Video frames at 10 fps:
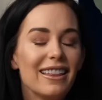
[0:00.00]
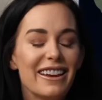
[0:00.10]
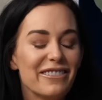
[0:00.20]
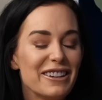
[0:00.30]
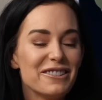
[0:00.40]
love
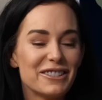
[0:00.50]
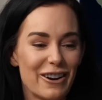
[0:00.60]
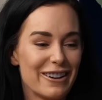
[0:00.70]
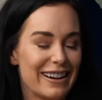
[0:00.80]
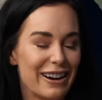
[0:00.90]
that you
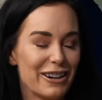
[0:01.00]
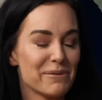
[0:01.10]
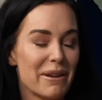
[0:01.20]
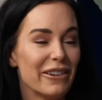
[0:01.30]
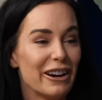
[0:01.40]
started here because
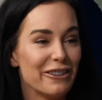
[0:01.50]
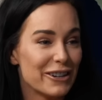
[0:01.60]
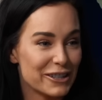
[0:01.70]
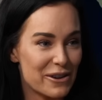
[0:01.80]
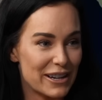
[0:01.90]
my very
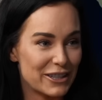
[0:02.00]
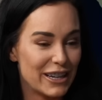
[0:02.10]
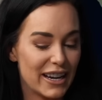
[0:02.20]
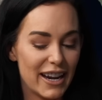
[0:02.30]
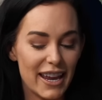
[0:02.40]
first
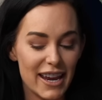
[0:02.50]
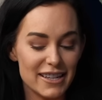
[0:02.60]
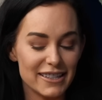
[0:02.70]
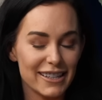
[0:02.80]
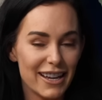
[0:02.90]
question
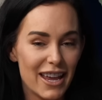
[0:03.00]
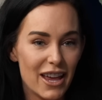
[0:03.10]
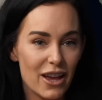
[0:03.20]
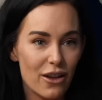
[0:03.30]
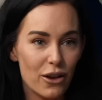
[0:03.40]
is,
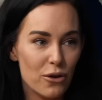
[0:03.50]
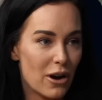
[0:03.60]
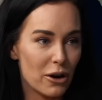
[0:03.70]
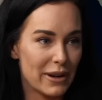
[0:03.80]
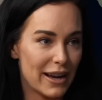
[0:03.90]
who
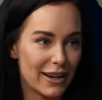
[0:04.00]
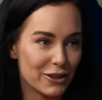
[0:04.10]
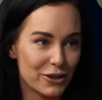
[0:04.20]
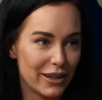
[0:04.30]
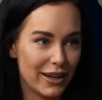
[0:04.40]
are we
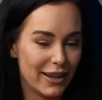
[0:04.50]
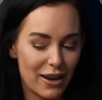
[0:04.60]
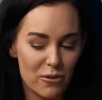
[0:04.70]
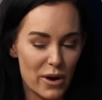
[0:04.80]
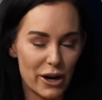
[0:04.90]
actually,
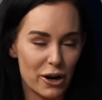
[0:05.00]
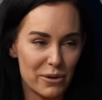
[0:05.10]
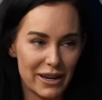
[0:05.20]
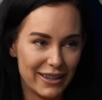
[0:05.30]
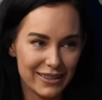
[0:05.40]
and what are
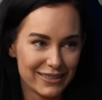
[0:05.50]
we?